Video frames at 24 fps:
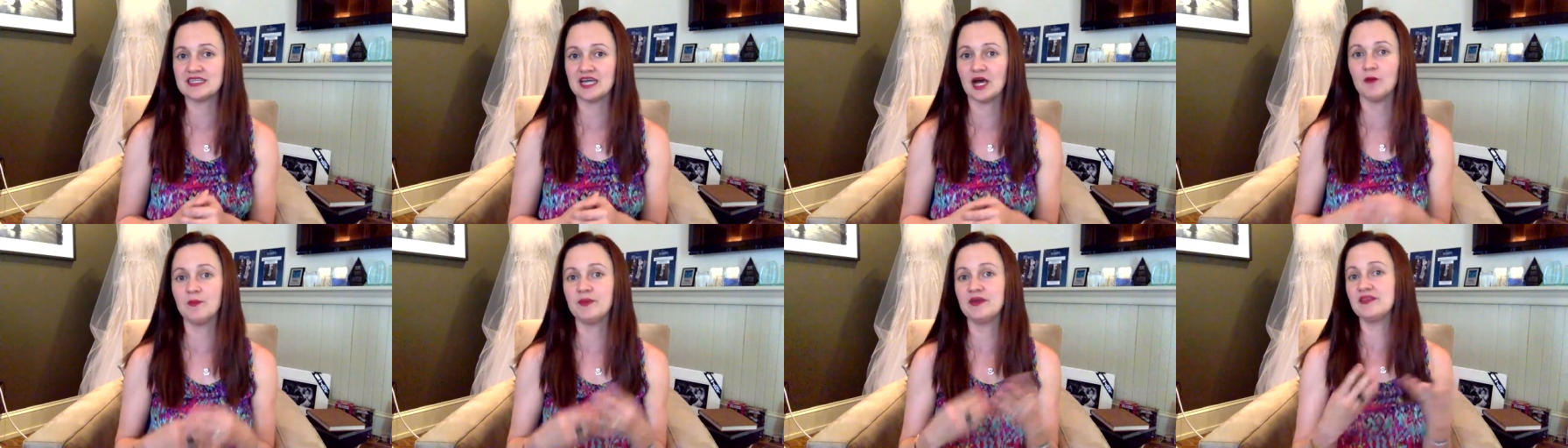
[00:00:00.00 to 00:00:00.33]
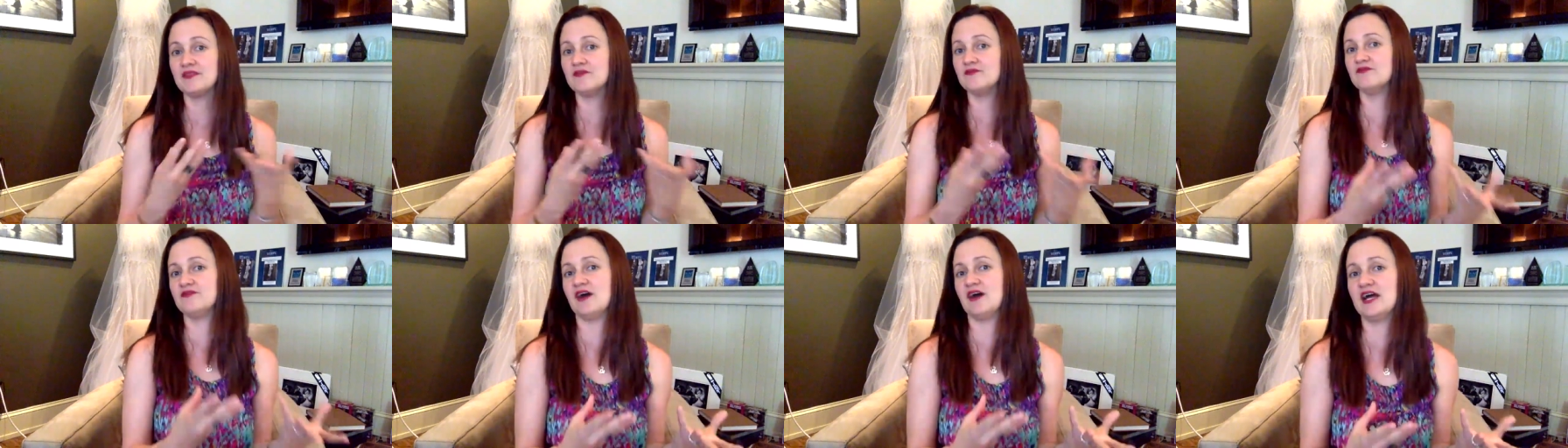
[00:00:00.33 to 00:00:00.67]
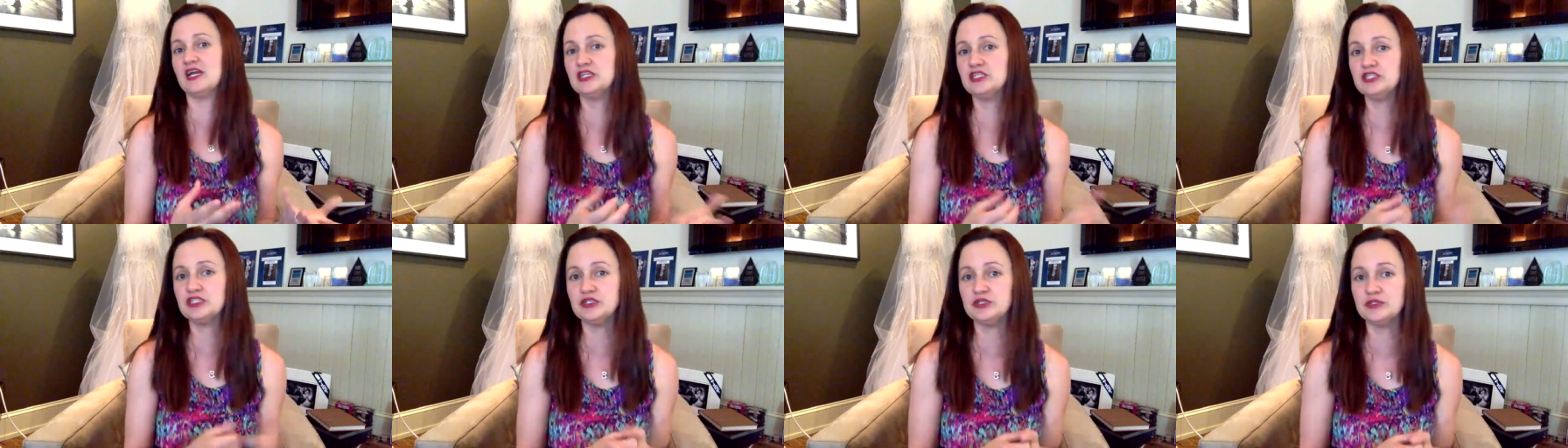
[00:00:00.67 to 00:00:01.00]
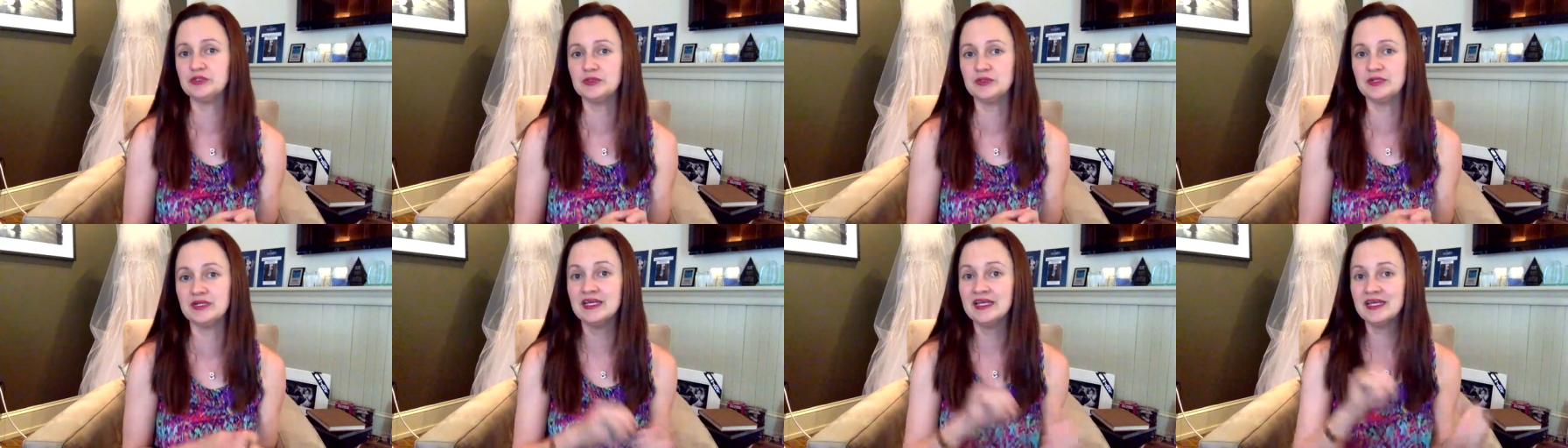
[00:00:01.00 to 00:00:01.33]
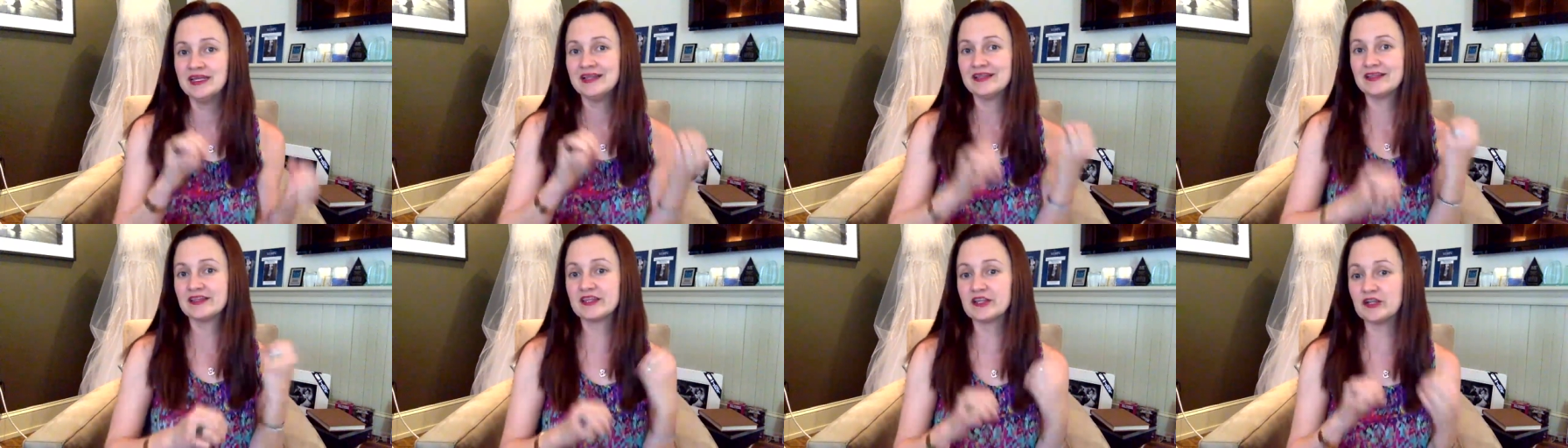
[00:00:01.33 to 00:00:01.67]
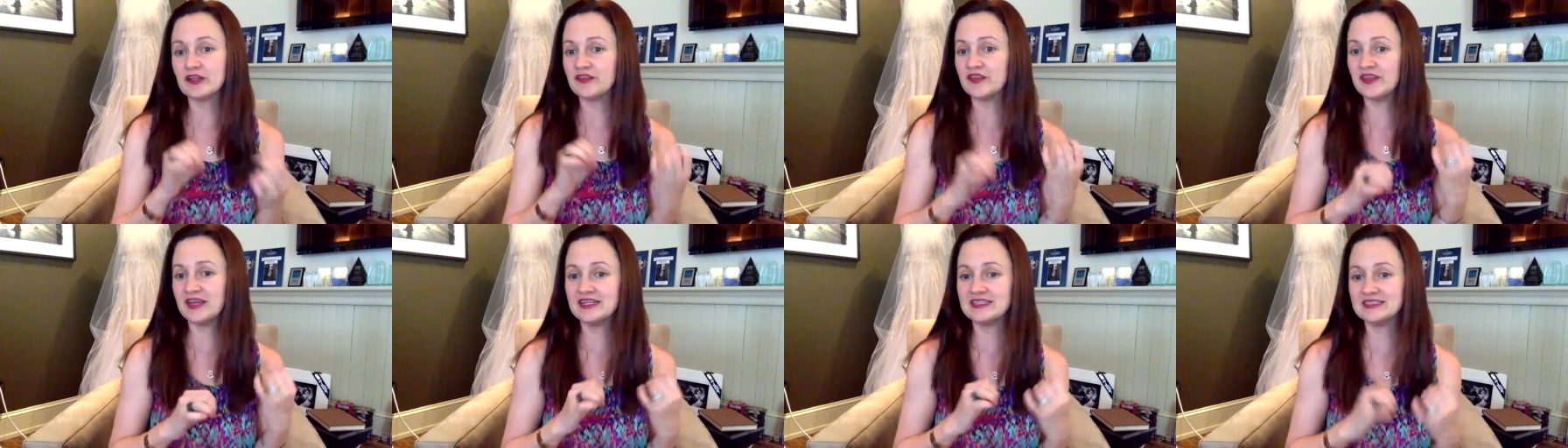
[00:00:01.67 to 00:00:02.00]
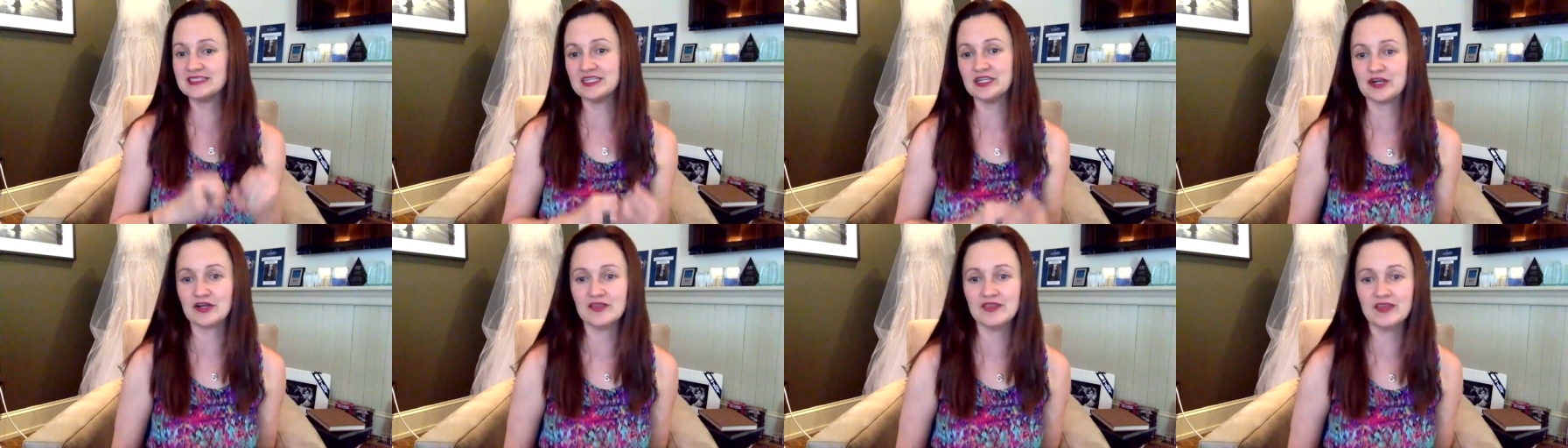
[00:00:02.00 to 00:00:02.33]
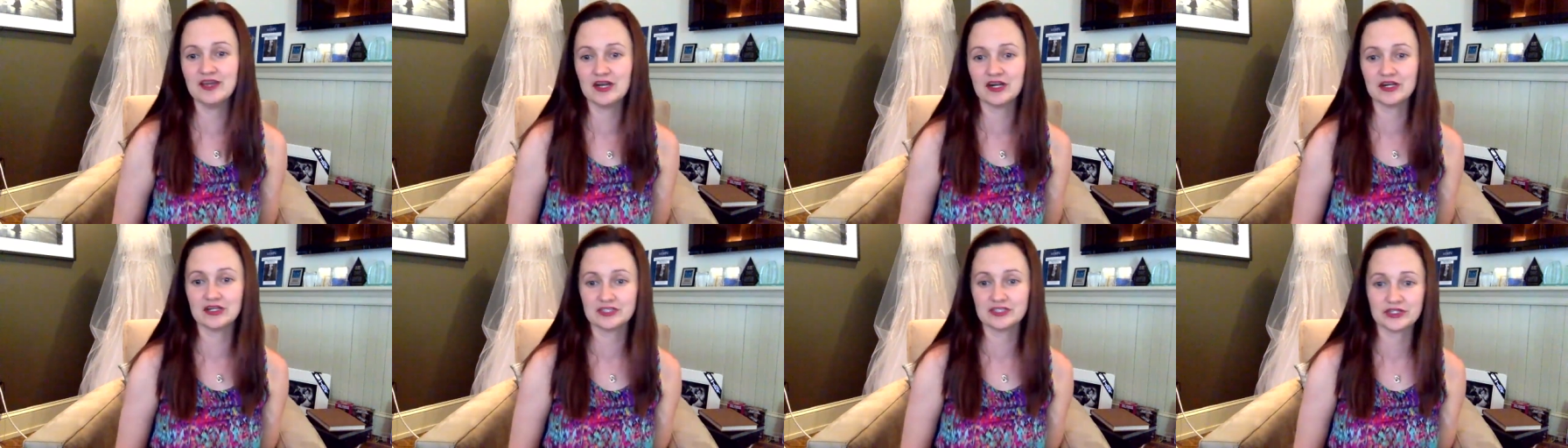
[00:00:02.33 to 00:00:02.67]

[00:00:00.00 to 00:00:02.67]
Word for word: helping them fine tune little things here and there.